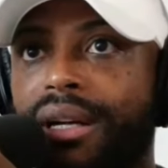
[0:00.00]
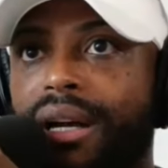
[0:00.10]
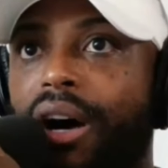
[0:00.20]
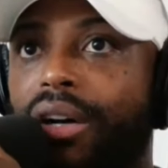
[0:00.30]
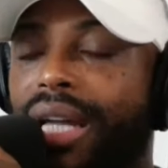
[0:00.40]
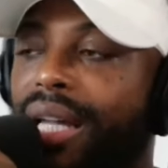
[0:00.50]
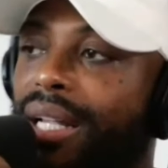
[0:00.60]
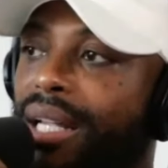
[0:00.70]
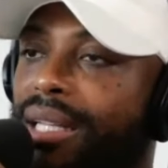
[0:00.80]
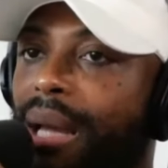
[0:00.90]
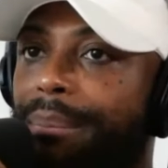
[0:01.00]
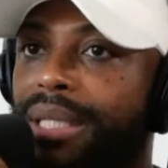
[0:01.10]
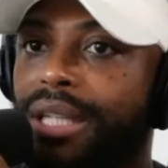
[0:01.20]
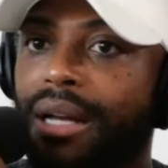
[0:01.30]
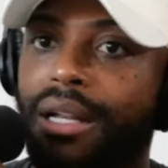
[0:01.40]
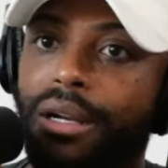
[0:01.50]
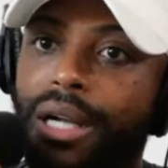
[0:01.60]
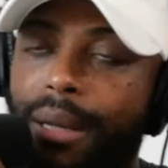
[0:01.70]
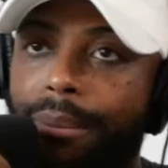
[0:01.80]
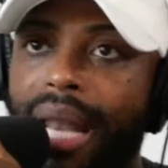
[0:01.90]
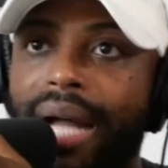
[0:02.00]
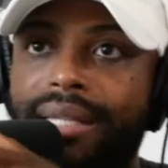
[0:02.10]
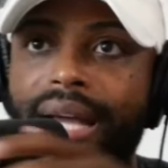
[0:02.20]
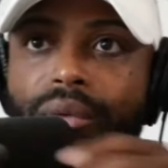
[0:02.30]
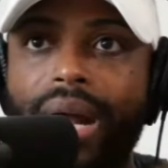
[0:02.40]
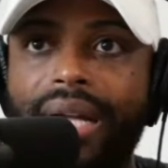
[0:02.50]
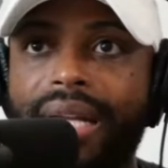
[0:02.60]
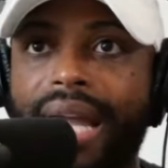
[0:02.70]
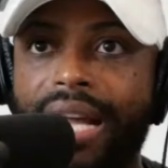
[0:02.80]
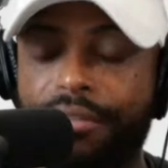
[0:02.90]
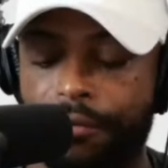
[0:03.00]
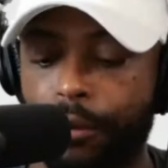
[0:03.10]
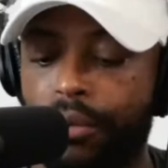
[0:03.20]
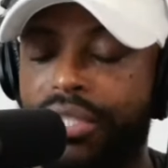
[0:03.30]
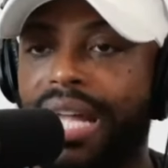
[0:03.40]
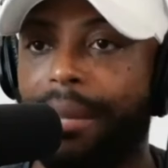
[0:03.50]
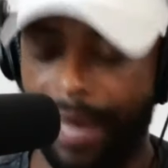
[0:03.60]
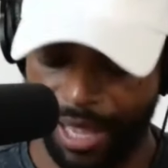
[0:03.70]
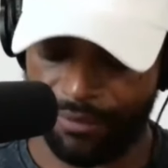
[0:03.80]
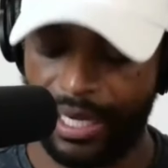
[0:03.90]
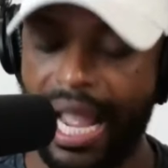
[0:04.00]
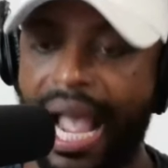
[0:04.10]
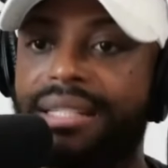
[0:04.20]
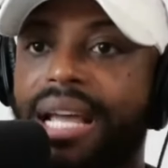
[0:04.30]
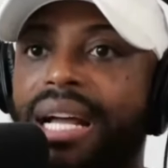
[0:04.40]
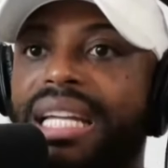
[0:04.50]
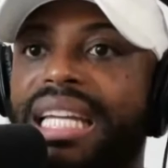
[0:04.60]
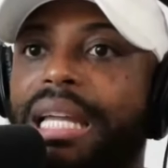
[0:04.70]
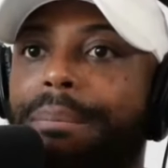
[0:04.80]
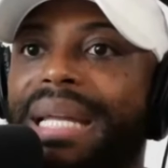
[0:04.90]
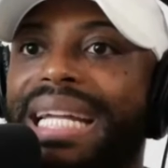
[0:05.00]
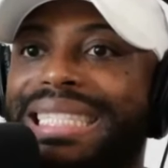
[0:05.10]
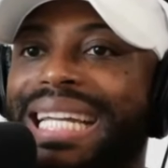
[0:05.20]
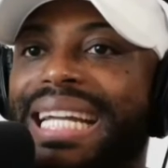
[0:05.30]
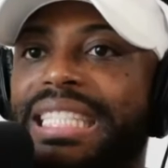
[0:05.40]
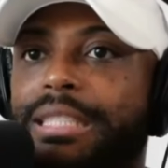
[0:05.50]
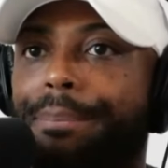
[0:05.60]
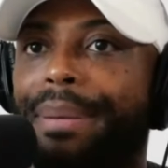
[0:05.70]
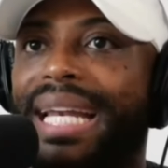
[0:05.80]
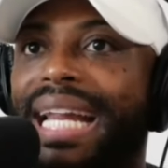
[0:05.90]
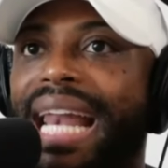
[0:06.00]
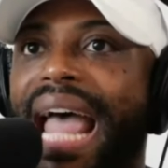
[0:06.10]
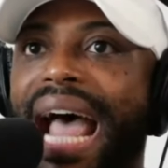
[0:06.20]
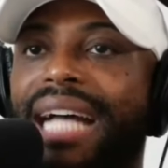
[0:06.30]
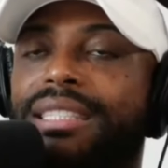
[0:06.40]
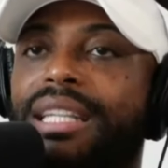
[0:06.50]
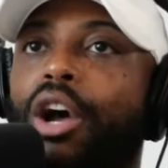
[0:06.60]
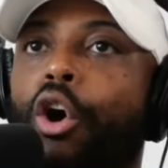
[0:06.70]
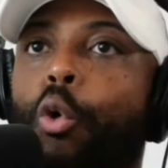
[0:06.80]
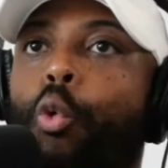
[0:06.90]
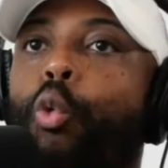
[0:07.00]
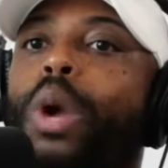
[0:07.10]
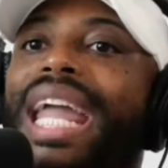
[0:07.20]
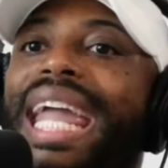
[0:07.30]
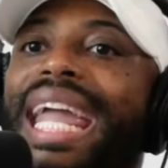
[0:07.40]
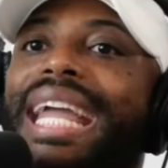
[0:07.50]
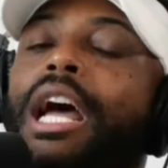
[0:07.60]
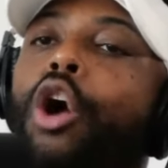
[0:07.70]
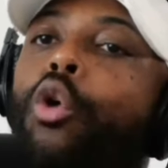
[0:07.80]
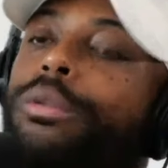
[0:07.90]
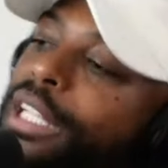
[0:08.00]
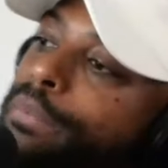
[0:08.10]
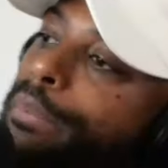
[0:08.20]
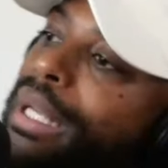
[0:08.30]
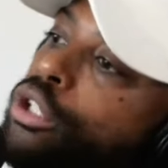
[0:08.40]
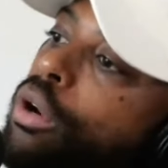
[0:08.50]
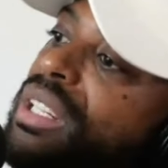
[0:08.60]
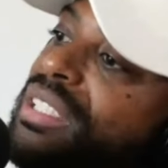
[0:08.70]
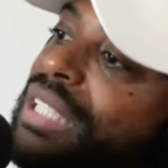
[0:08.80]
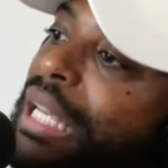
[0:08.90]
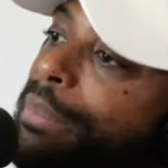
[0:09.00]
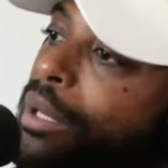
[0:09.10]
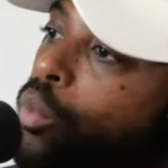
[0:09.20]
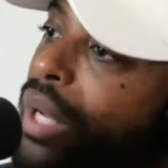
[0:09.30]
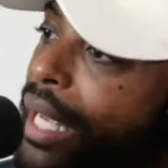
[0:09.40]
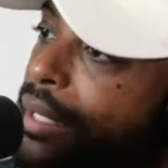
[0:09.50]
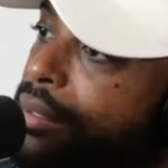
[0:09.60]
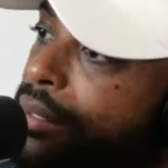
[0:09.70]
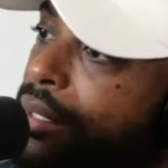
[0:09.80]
messages. Okay, yeah, get that out of here. Block that raggedy ass food stamp having ass, EBT spinning ass, wig. This go to sleep in wigs.